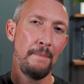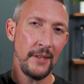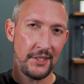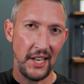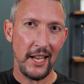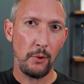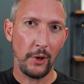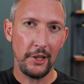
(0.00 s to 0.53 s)

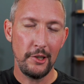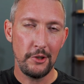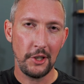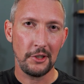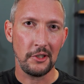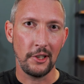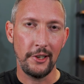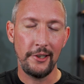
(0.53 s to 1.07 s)
take what you
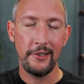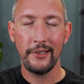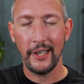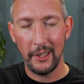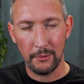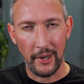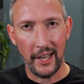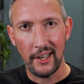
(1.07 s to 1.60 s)
just learned
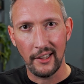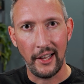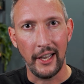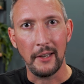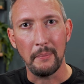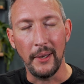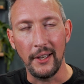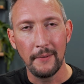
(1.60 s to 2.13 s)
and write it
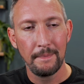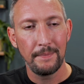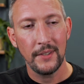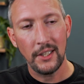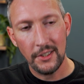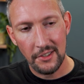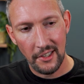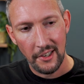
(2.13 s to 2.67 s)
like me,
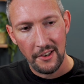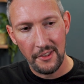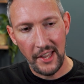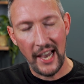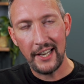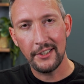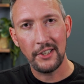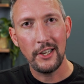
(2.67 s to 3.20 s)
because
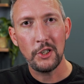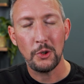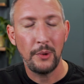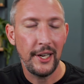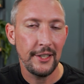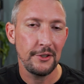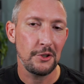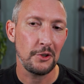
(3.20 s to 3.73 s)
that is a
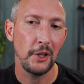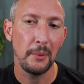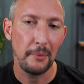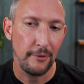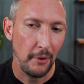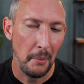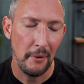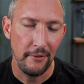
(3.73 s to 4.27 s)
transcript
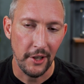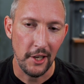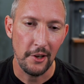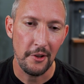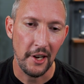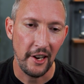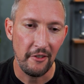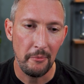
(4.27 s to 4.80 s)
from a
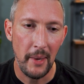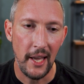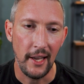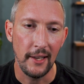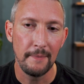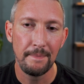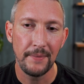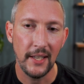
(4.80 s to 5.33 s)
video that I've
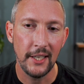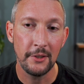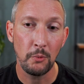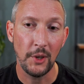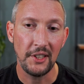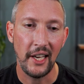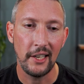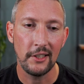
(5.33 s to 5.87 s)
made. And
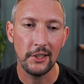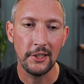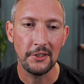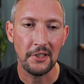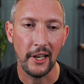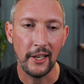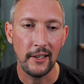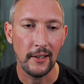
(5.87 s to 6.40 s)
what that
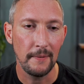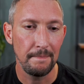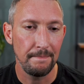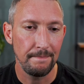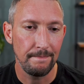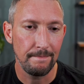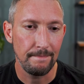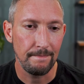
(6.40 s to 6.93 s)
looks like
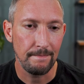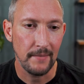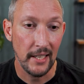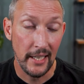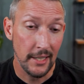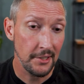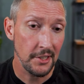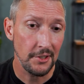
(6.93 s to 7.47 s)

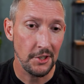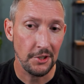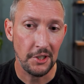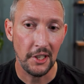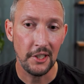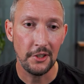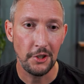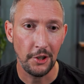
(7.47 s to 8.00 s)
is it's just
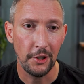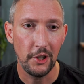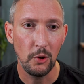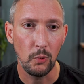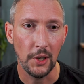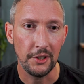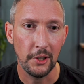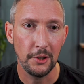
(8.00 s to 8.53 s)
going to show you
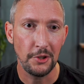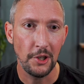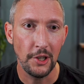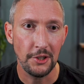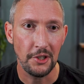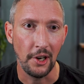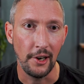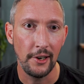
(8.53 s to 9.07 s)
what those
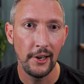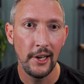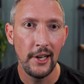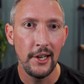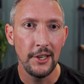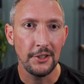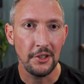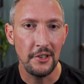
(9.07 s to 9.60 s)
hooks are.
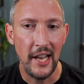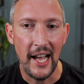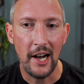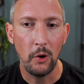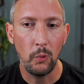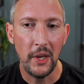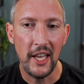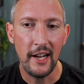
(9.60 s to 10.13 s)
So
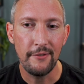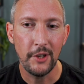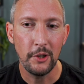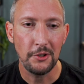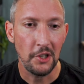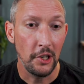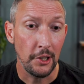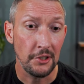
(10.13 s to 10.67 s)
now we have
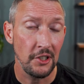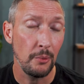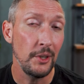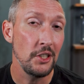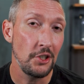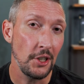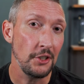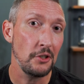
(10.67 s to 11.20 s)
those hooks that we
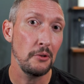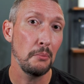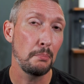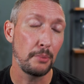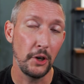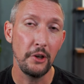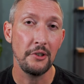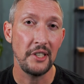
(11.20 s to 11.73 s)
just
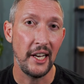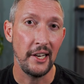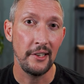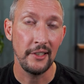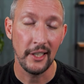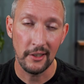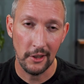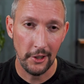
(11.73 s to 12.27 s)
broke
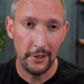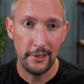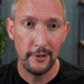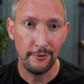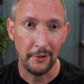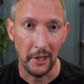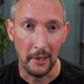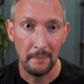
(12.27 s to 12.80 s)
down and learned
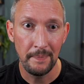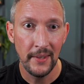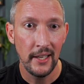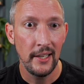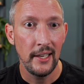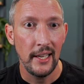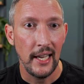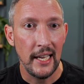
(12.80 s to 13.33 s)
from,
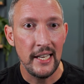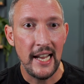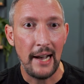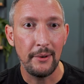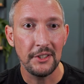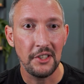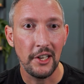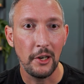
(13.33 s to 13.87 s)
and
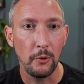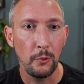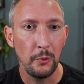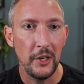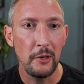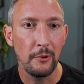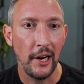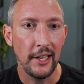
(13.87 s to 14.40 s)
now it's going to
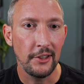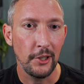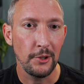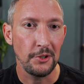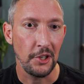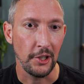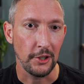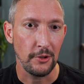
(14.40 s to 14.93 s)
rewrite
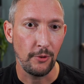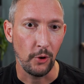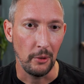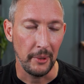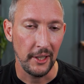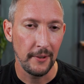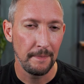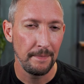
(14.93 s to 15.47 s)
those hooks for
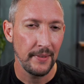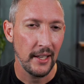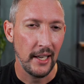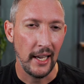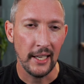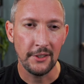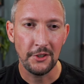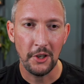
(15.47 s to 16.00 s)
me.
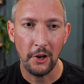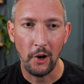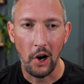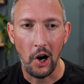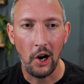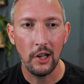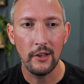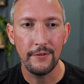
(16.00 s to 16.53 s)
And so
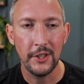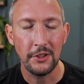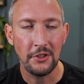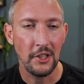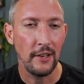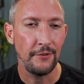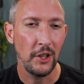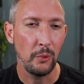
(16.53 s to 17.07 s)
all of the
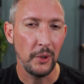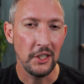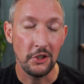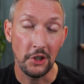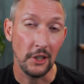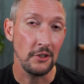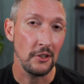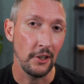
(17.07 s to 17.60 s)
stuff that we
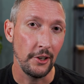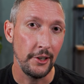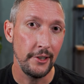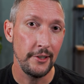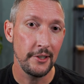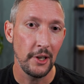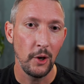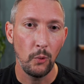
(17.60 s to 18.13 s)
just
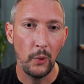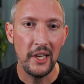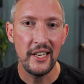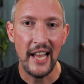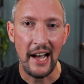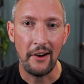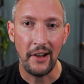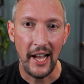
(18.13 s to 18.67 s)
learned, we
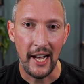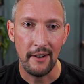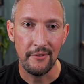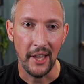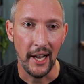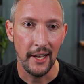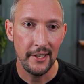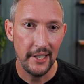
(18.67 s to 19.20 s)
now have
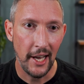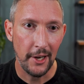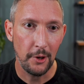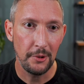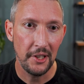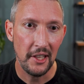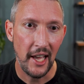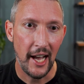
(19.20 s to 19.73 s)
that. Not
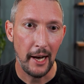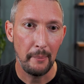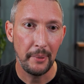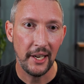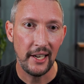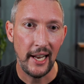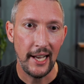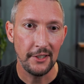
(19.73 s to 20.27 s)
only that,
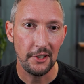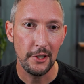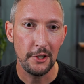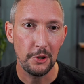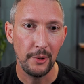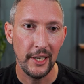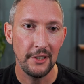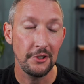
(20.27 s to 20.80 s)
but it has our
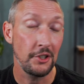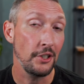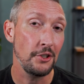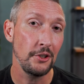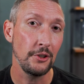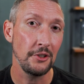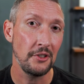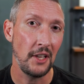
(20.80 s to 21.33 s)

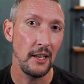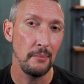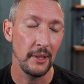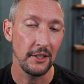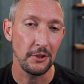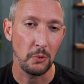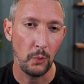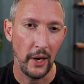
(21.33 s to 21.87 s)
transitional
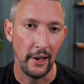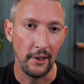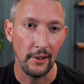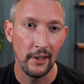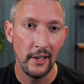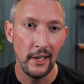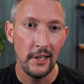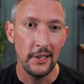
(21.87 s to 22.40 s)
statement as
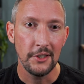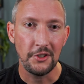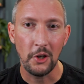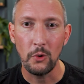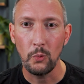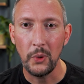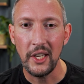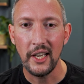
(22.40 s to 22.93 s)
well.
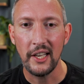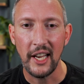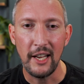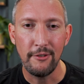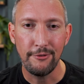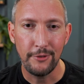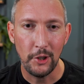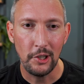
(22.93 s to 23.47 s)
So we get
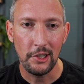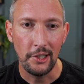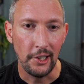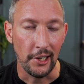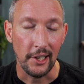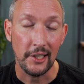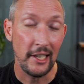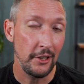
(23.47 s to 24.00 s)
a full
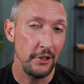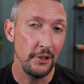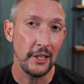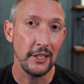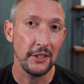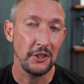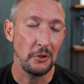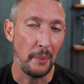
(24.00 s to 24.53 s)
hook. Now you
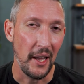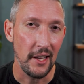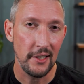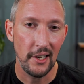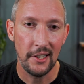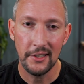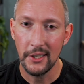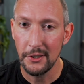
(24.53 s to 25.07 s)
can expand
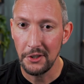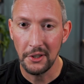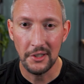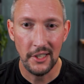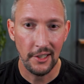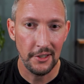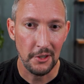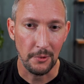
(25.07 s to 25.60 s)
on this. You can
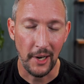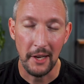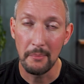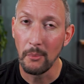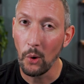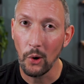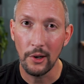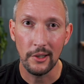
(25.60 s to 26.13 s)
tell it to write
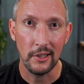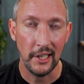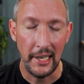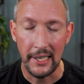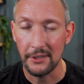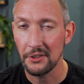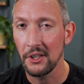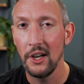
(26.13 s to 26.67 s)
more or
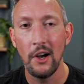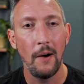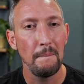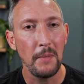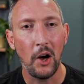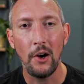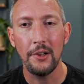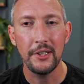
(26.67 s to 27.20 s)
less,
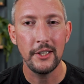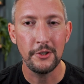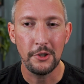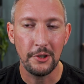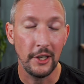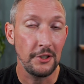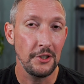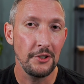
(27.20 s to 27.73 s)
all the
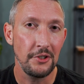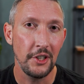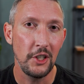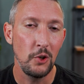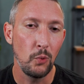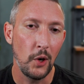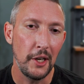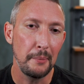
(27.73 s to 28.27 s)
instructions that
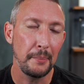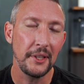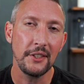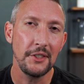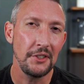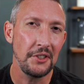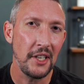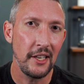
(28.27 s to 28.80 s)
you want, but
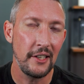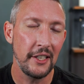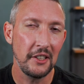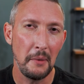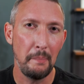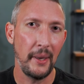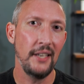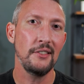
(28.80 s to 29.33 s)
this is kind of like
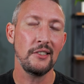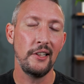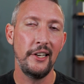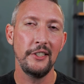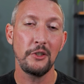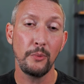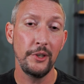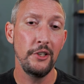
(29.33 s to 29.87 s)
the
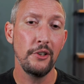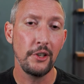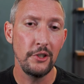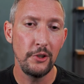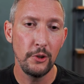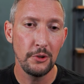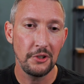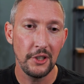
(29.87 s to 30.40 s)
baseline to where you can
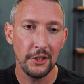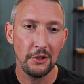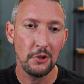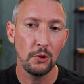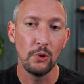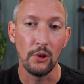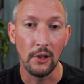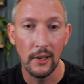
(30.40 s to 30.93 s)
use this
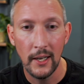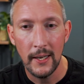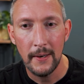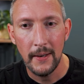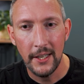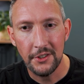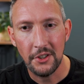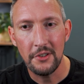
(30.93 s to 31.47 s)
tool.
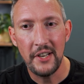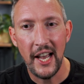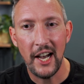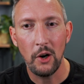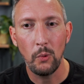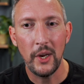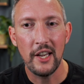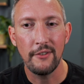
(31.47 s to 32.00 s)
And so
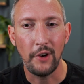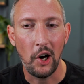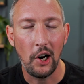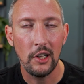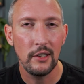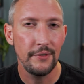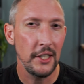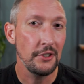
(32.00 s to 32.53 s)
now we have
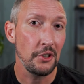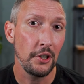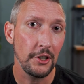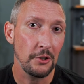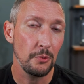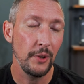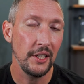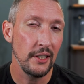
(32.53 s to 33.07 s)
all of these
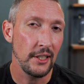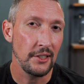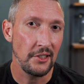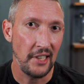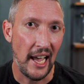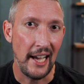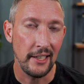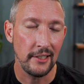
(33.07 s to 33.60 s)
hooks written
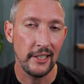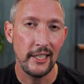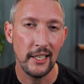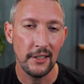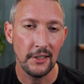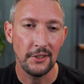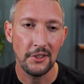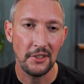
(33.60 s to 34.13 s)
exactly
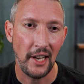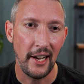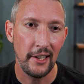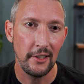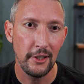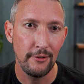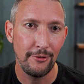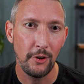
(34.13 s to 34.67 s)
in the
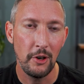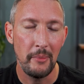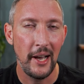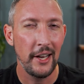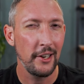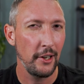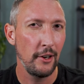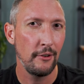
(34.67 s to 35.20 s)
style and
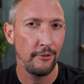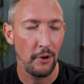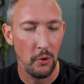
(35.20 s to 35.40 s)
format of